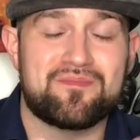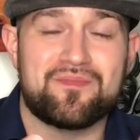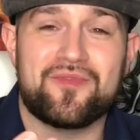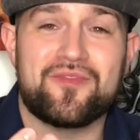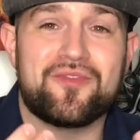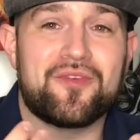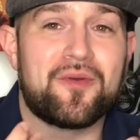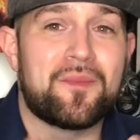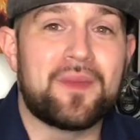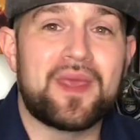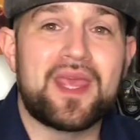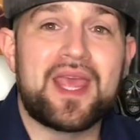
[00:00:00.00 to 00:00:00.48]

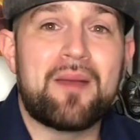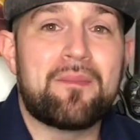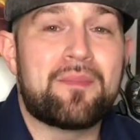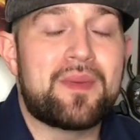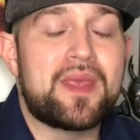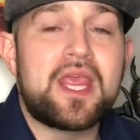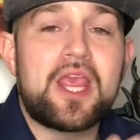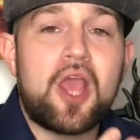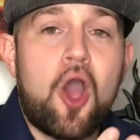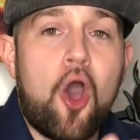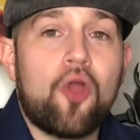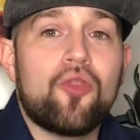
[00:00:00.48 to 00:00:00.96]
for me, a
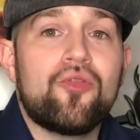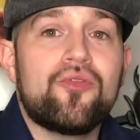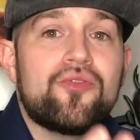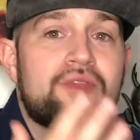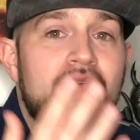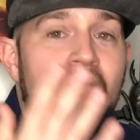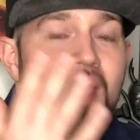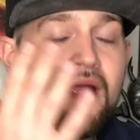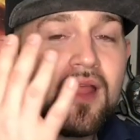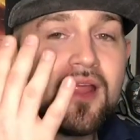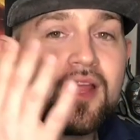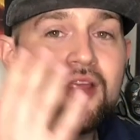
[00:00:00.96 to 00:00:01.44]
beyond
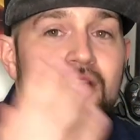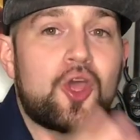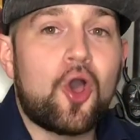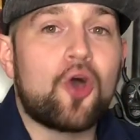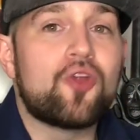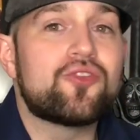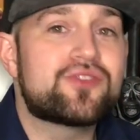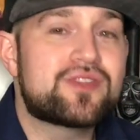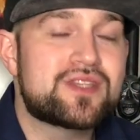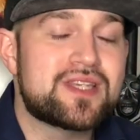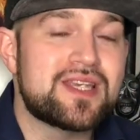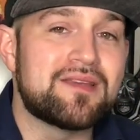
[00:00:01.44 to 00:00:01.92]

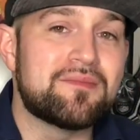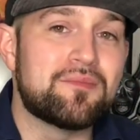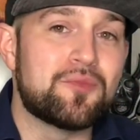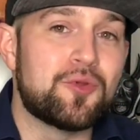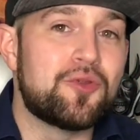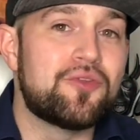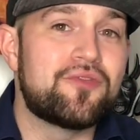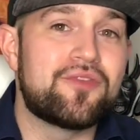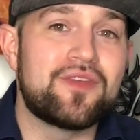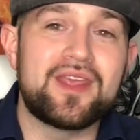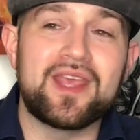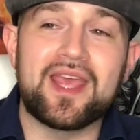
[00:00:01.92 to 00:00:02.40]
god tier
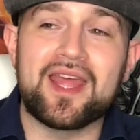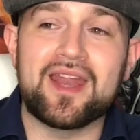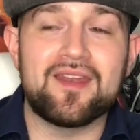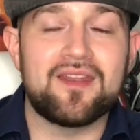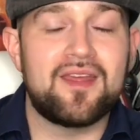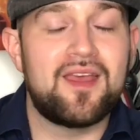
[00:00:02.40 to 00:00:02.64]
movie, and